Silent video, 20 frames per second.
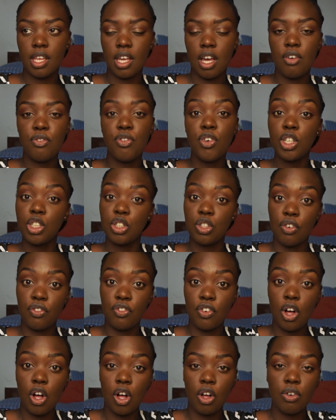First of
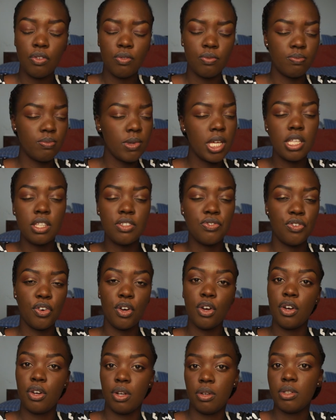all, it's
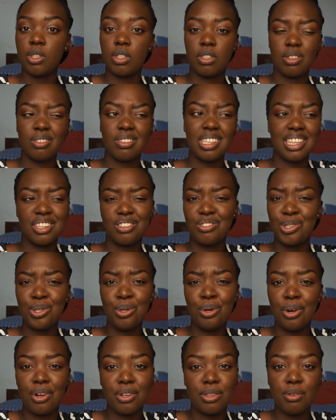for 2
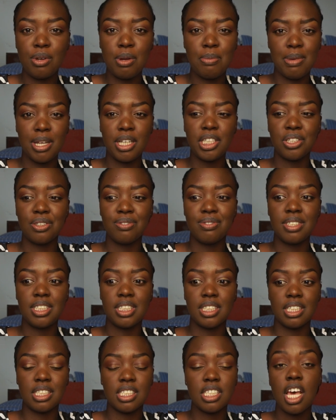or 3 major
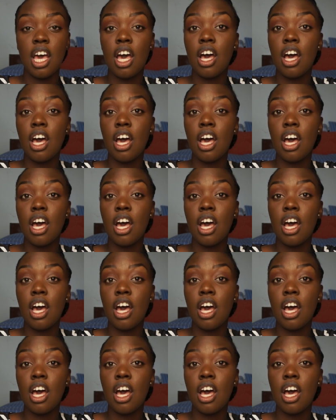reasons.